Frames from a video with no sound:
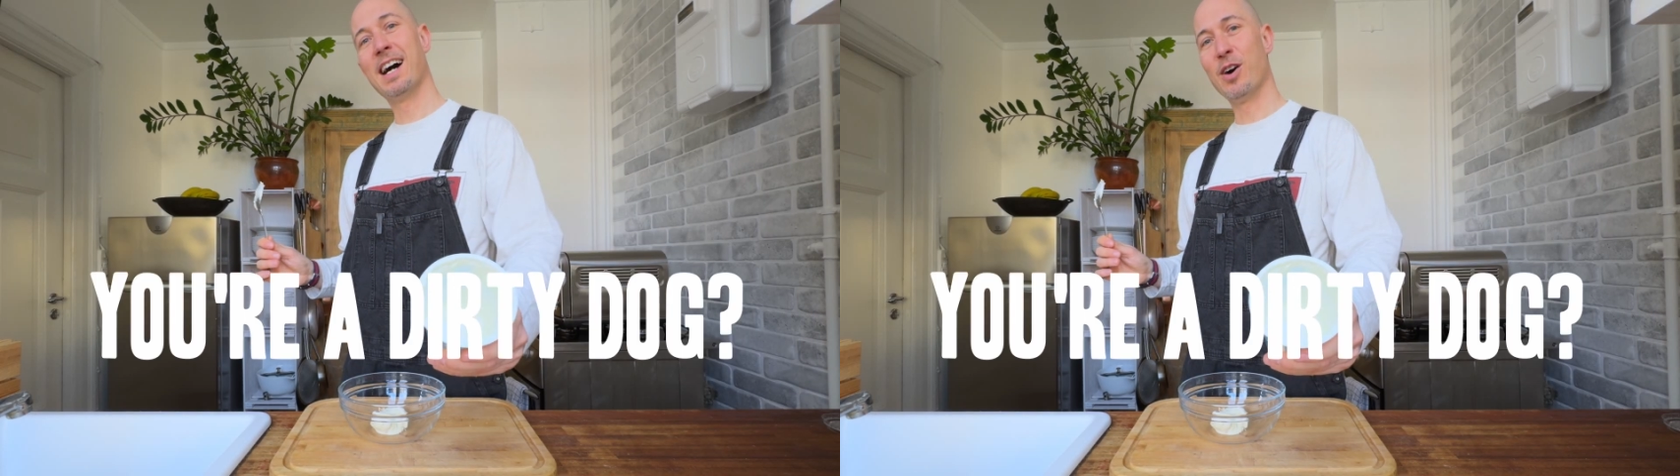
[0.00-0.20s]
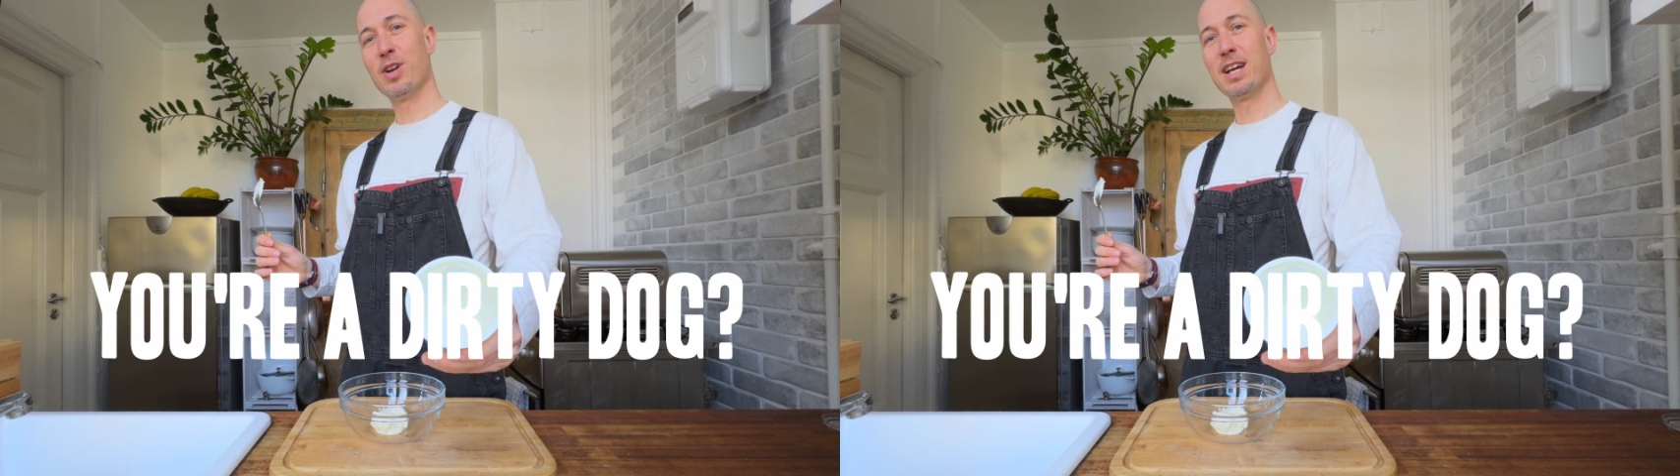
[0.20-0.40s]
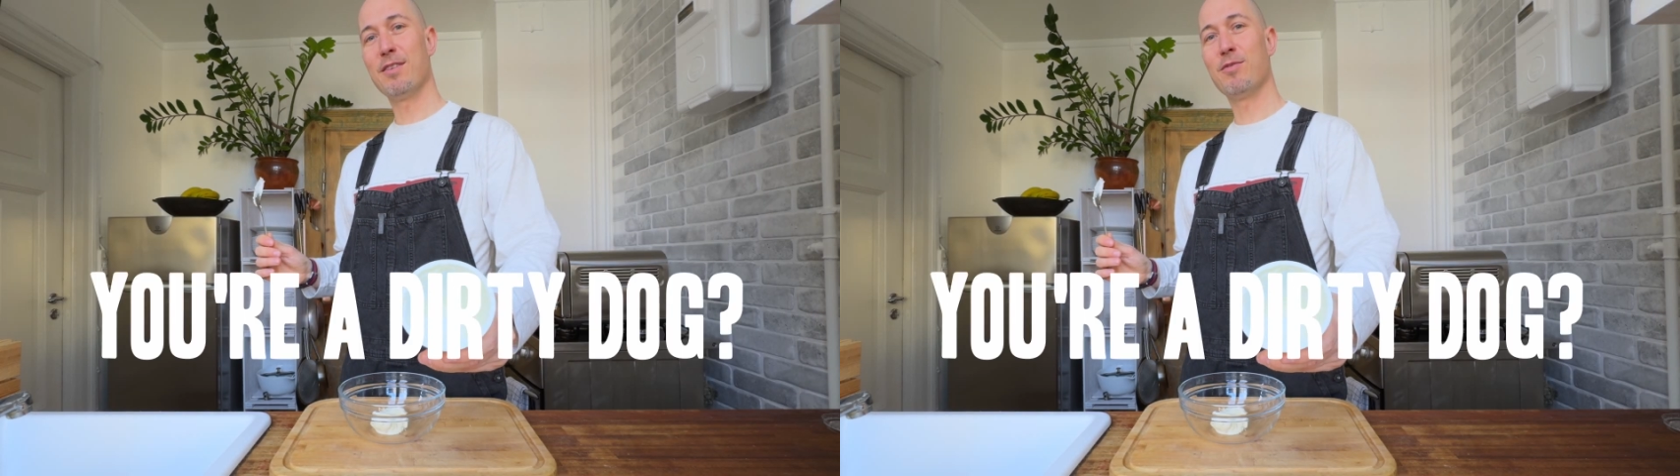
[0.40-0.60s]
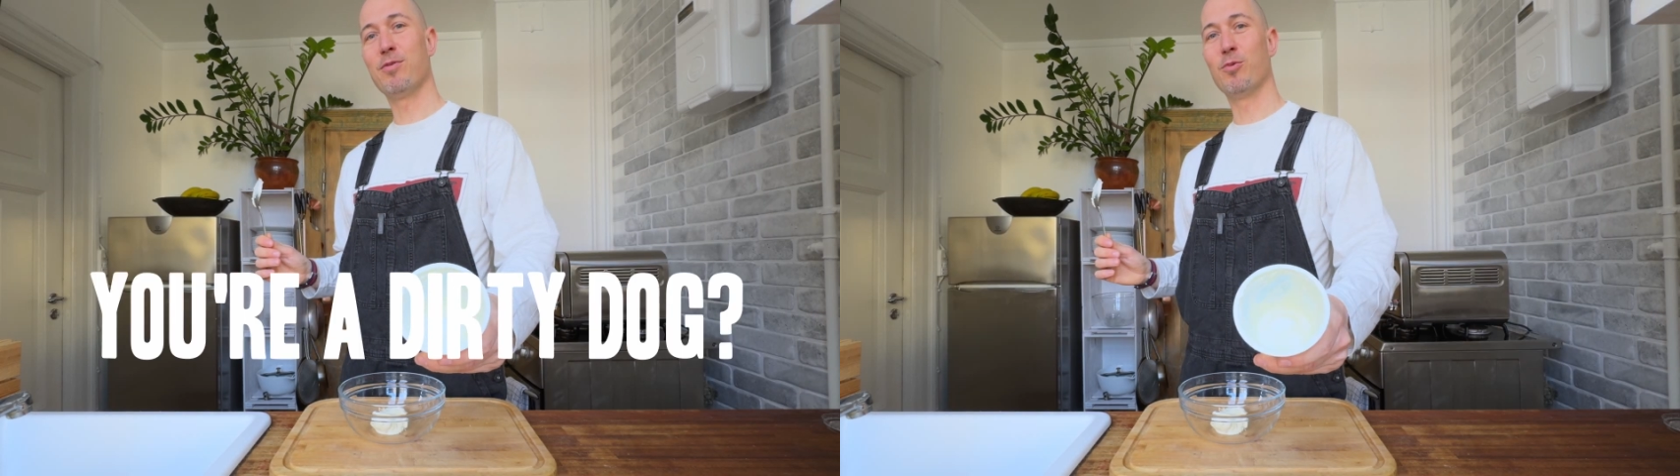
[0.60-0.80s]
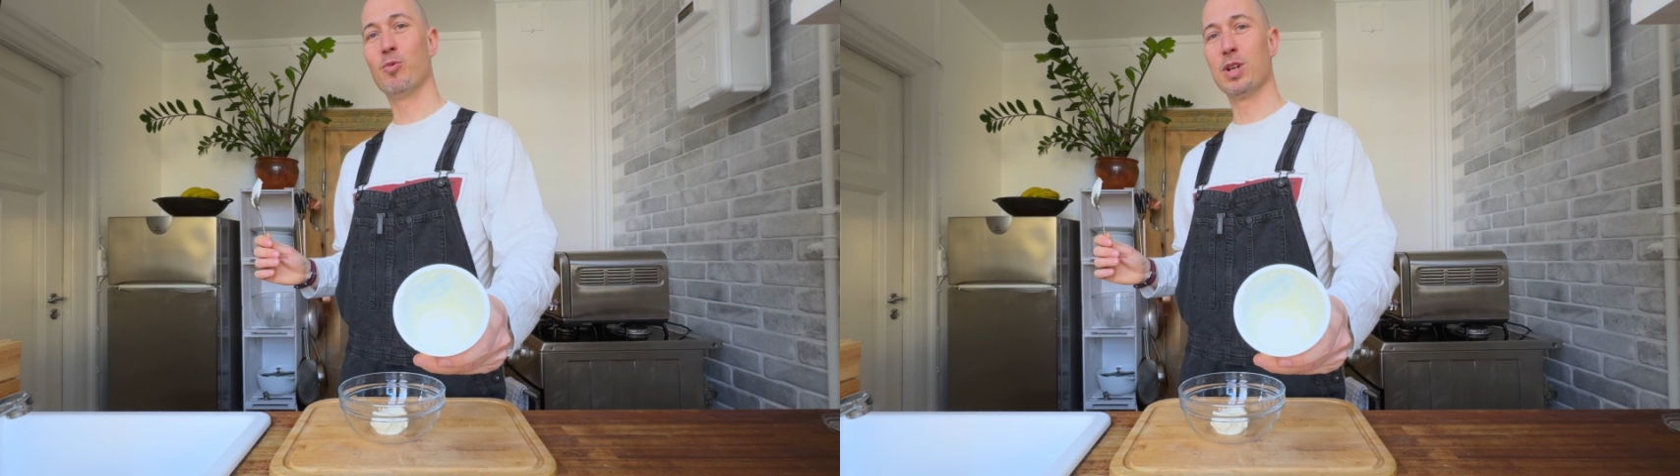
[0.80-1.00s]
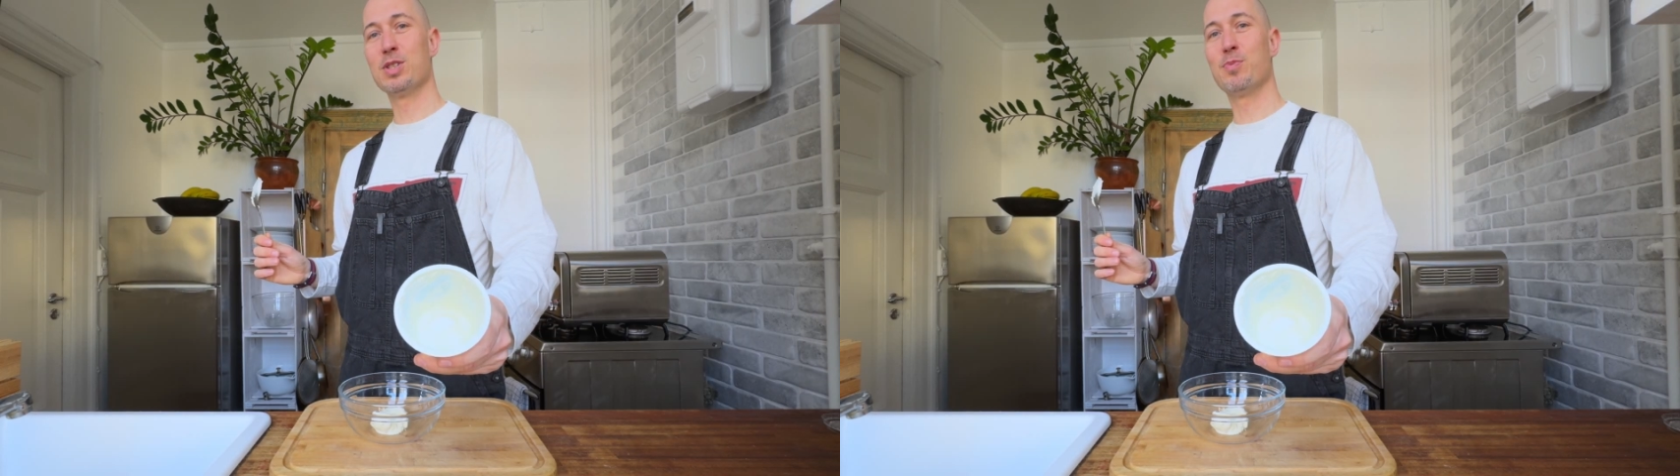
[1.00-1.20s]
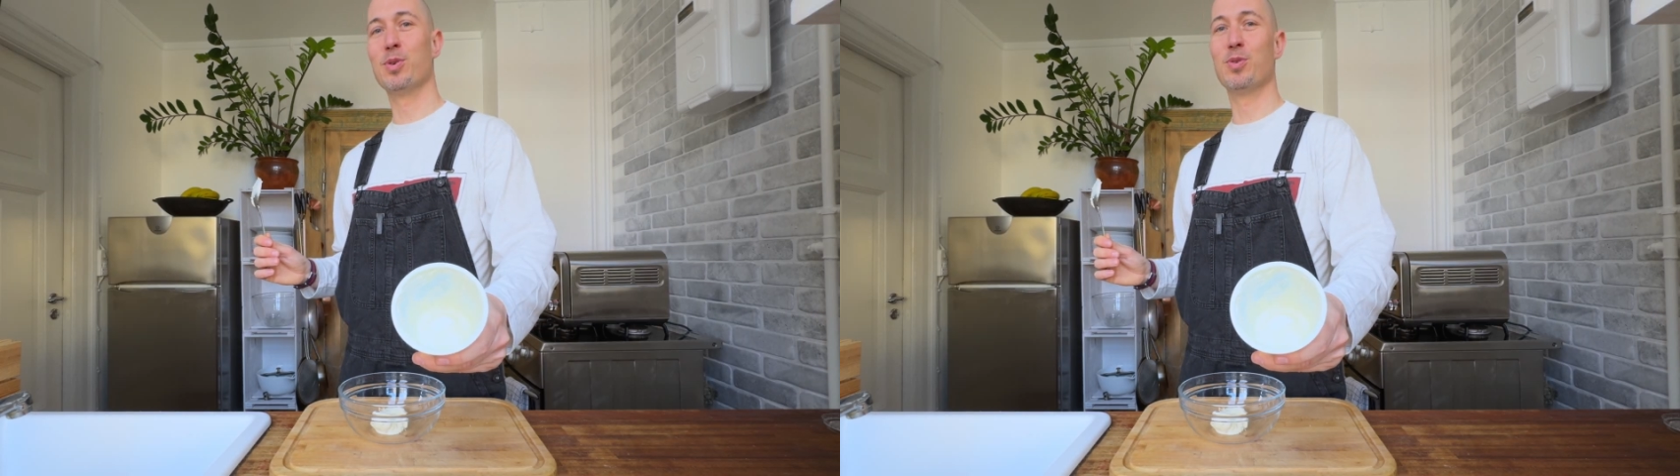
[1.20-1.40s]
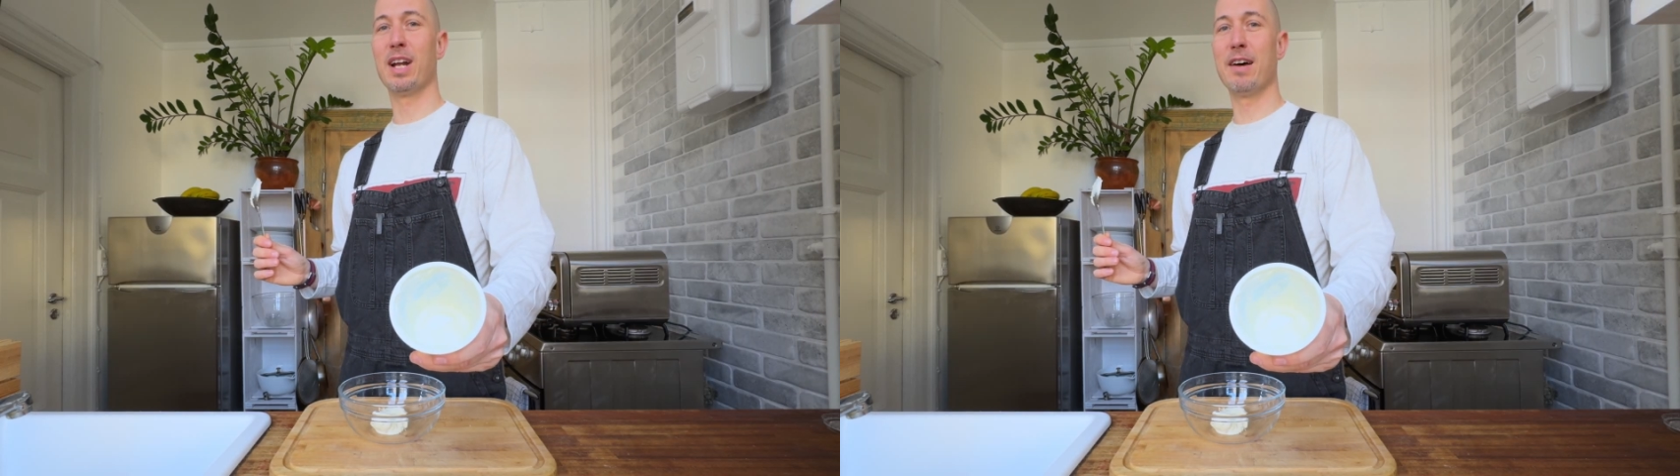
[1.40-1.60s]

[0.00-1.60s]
I only have 1 spoon